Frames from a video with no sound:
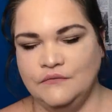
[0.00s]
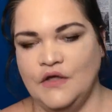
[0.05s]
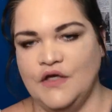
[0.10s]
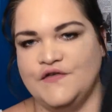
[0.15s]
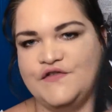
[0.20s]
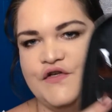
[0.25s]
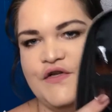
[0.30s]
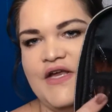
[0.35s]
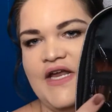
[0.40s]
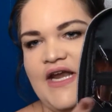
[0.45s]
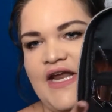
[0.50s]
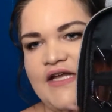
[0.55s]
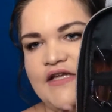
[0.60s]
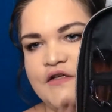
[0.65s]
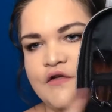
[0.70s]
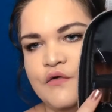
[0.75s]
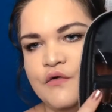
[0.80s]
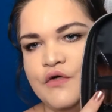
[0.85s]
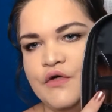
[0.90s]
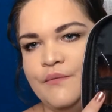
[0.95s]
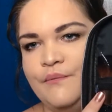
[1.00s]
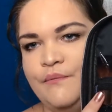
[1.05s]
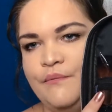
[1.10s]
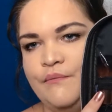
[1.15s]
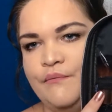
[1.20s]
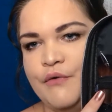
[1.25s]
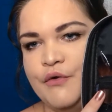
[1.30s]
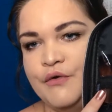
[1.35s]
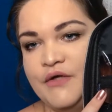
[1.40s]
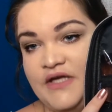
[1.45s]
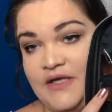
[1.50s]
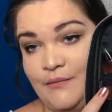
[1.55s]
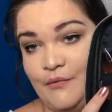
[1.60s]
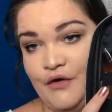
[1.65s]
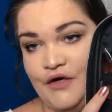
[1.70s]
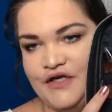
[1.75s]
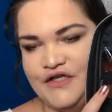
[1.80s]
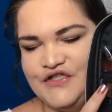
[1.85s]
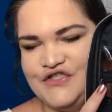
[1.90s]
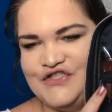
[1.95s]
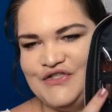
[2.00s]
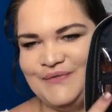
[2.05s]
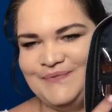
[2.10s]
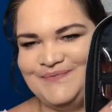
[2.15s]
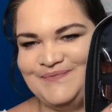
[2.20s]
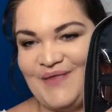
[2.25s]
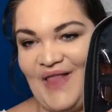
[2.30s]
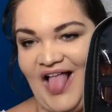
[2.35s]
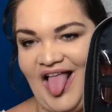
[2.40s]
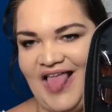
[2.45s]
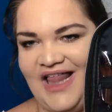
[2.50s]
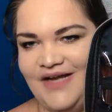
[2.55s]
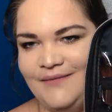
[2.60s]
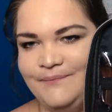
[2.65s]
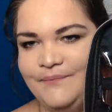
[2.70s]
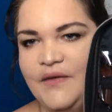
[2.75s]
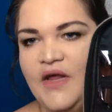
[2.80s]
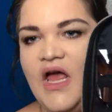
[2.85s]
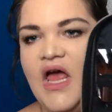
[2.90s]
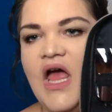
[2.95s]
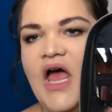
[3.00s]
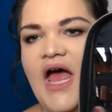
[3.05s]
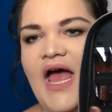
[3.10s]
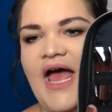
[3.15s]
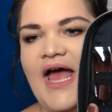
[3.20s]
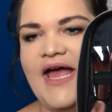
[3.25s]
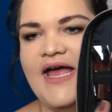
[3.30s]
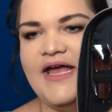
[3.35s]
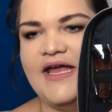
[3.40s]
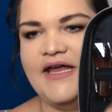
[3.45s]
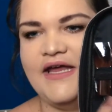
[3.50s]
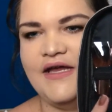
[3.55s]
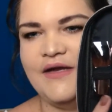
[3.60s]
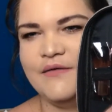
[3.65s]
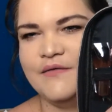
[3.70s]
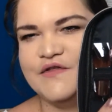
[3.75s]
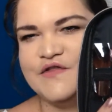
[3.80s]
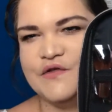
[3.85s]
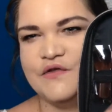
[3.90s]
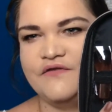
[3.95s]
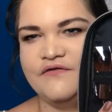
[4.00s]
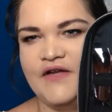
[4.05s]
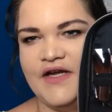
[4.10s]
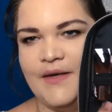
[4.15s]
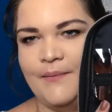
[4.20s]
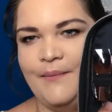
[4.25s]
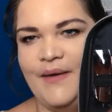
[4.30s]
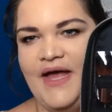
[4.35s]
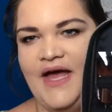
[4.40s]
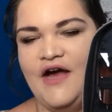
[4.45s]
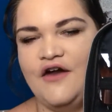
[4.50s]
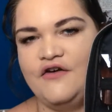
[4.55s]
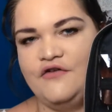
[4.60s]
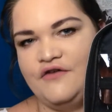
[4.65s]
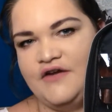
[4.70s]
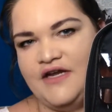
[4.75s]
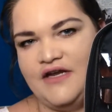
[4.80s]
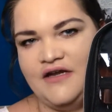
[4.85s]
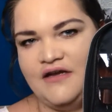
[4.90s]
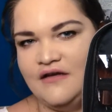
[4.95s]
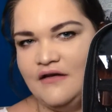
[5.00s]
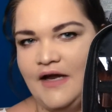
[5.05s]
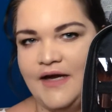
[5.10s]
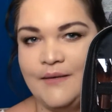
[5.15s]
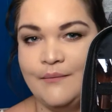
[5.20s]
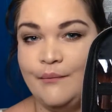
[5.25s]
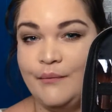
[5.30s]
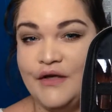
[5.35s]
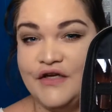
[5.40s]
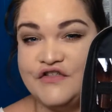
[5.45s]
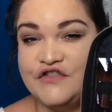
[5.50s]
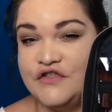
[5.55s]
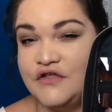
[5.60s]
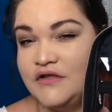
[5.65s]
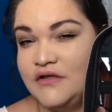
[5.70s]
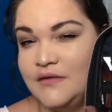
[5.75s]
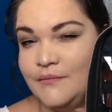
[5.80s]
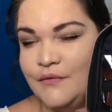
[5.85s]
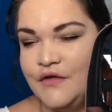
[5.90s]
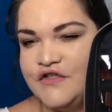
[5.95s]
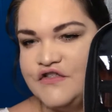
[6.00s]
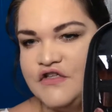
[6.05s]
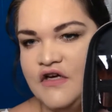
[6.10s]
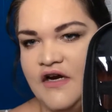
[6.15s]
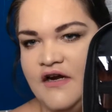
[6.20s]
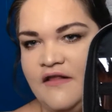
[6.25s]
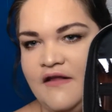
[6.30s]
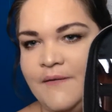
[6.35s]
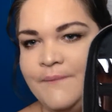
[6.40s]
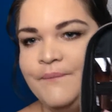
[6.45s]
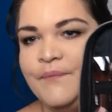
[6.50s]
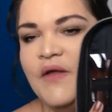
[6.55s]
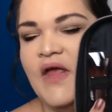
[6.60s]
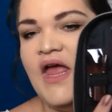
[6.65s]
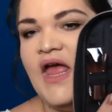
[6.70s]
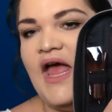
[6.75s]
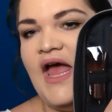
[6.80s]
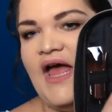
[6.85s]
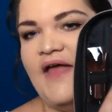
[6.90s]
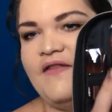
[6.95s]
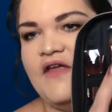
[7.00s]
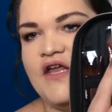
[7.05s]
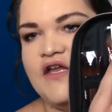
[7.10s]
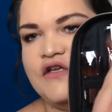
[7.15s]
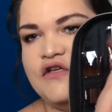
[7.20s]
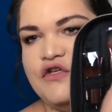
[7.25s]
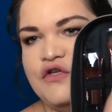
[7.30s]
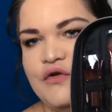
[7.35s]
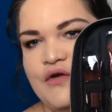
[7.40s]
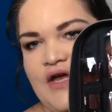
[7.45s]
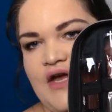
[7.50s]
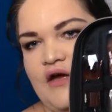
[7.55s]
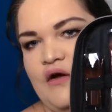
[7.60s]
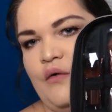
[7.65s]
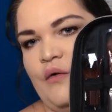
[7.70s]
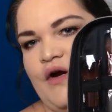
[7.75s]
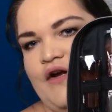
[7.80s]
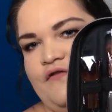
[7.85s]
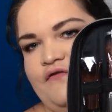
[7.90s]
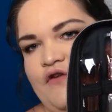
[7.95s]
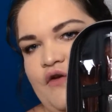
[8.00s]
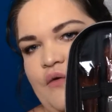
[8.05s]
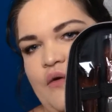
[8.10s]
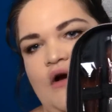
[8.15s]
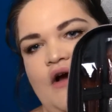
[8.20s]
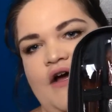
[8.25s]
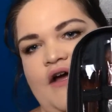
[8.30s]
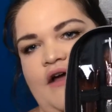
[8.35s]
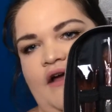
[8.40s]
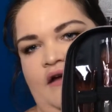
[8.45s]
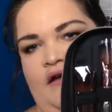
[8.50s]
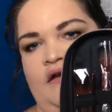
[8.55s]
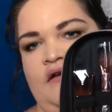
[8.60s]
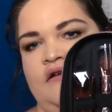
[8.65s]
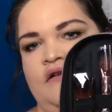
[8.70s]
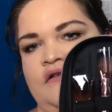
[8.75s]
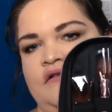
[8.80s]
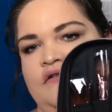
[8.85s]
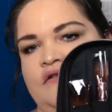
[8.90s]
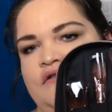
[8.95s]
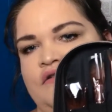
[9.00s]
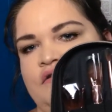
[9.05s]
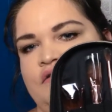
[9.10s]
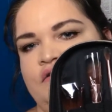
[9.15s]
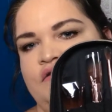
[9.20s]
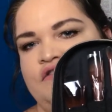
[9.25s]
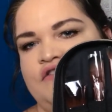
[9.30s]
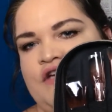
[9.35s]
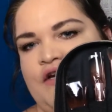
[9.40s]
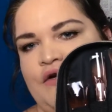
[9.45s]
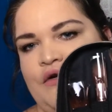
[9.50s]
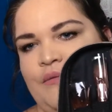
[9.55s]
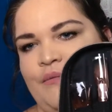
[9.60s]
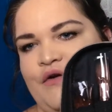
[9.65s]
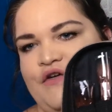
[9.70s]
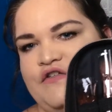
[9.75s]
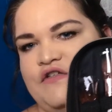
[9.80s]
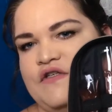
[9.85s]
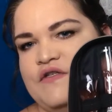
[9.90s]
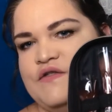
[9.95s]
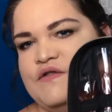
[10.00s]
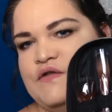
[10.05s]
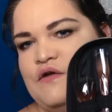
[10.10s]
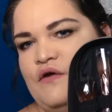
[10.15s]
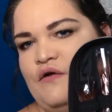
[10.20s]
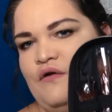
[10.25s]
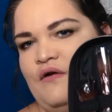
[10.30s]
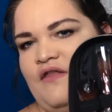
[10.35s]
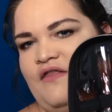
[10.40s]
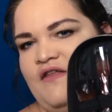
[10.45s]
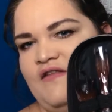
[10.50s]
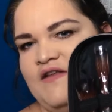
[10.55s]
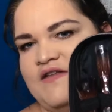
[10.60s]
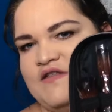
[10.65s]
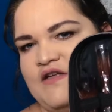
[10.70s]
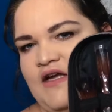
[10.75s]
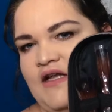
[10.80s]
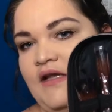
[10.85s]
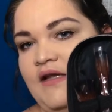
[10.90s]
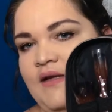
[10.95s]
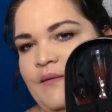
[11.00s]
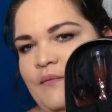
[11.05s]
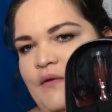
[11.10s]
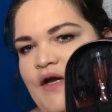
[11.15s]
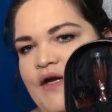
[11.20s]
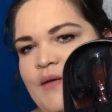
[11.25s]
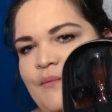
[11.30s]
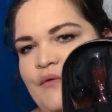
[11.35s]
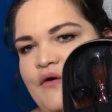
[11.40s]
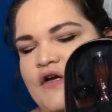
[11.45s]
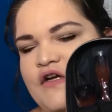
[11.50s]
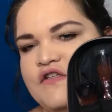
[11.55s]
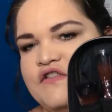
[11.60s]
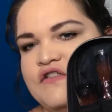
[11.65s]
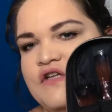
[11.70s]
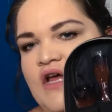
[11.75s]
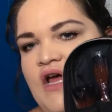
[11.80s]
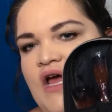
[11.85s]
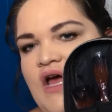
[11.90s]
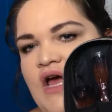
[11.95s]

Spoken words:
So you get a little kabuki brush, a sort of like a powdery like blusher brush kind of thing, and then you get quite a few eyeshadow brushes. So I think that's like a lip liner brush.